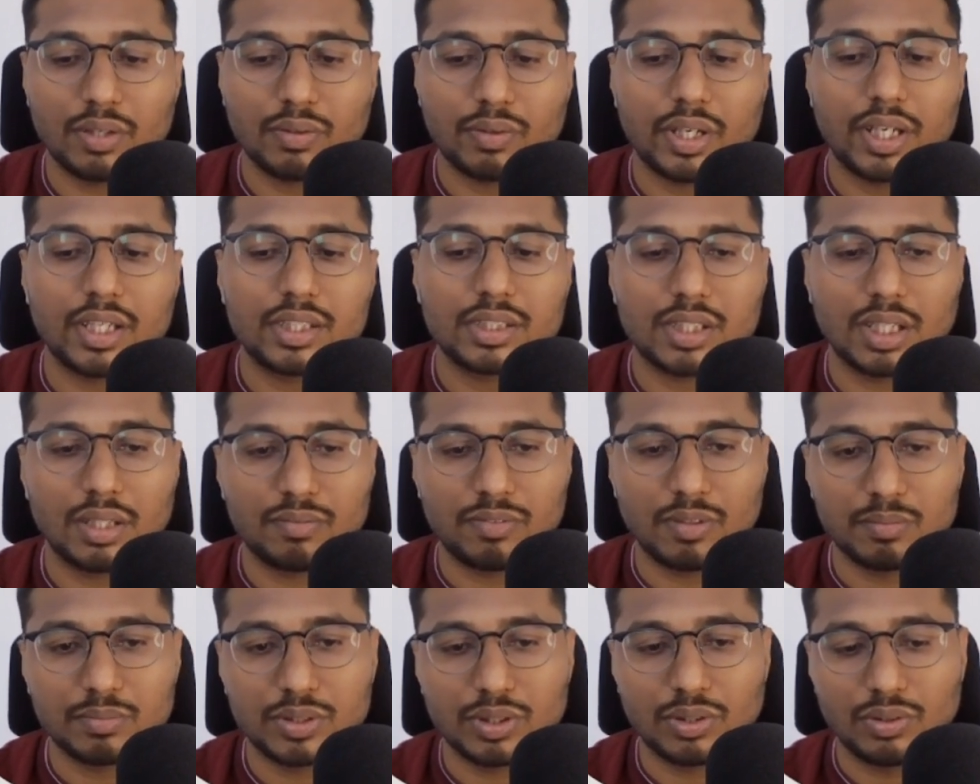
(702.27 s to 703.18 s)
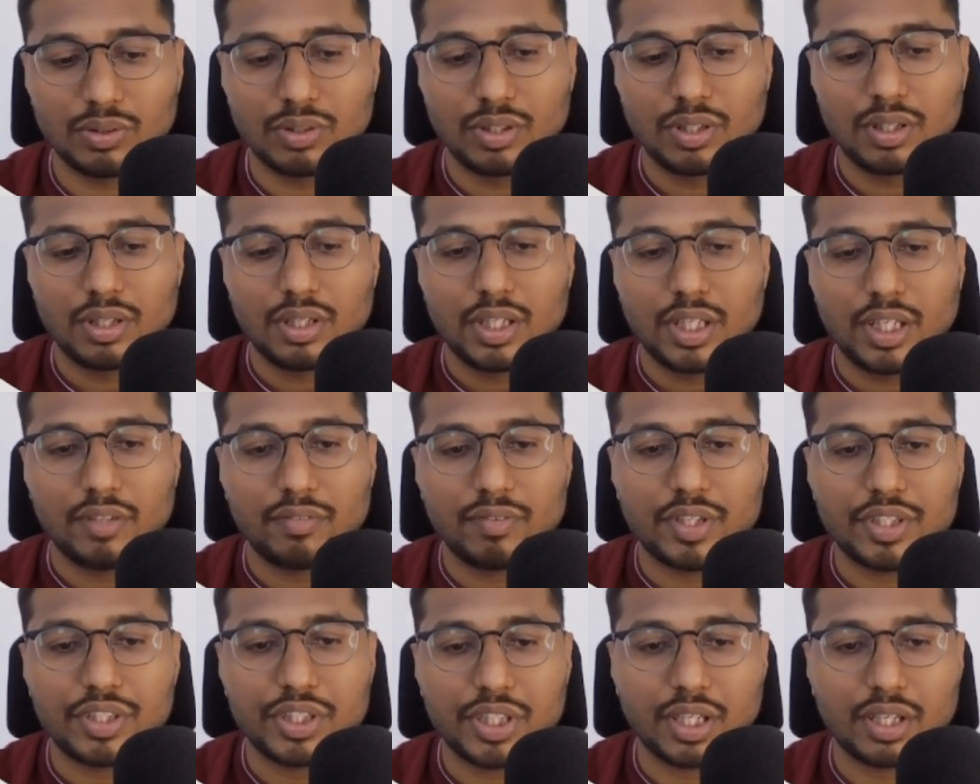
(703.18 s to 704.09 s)
Okay, let's confirm. So if I
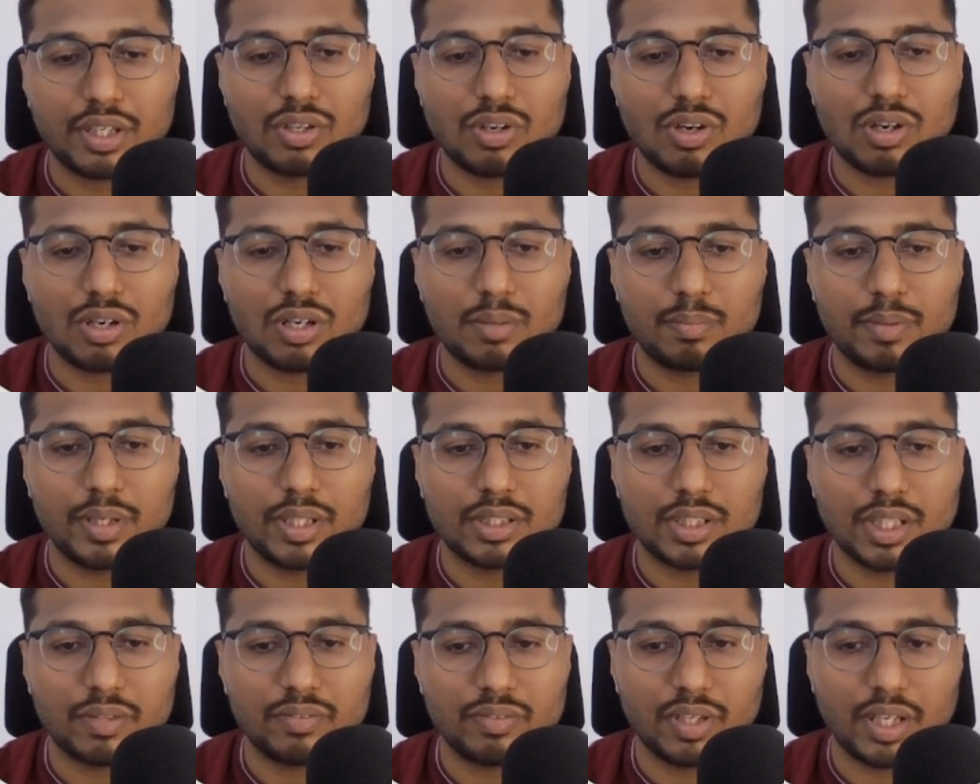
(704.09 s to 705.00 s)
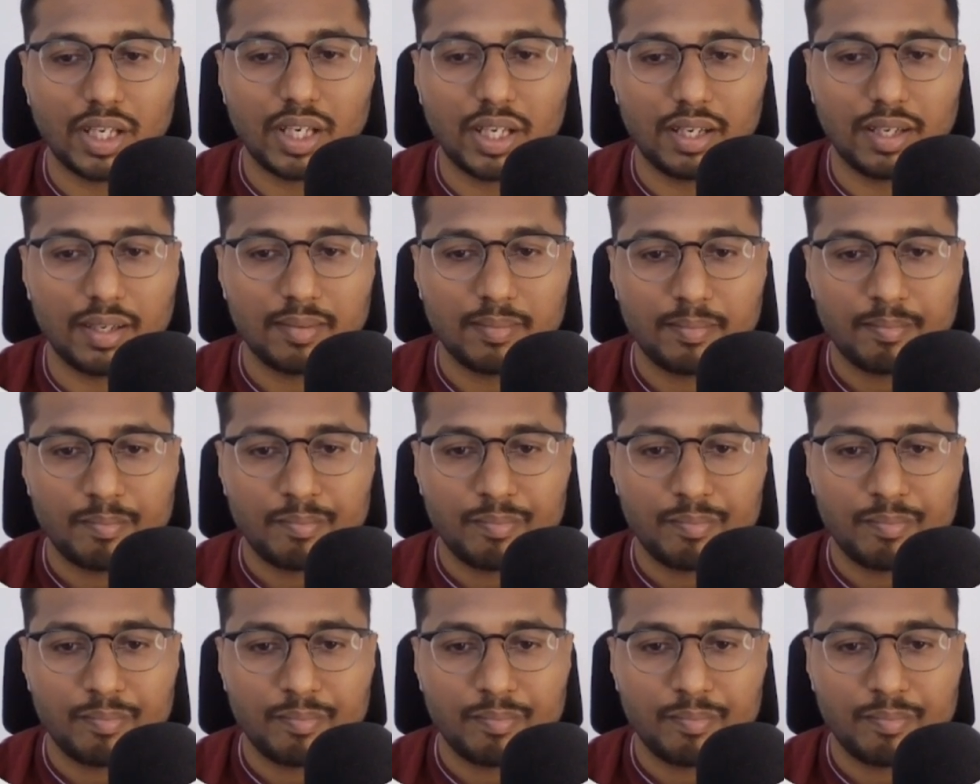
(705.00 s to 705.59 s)
check docker ps-a,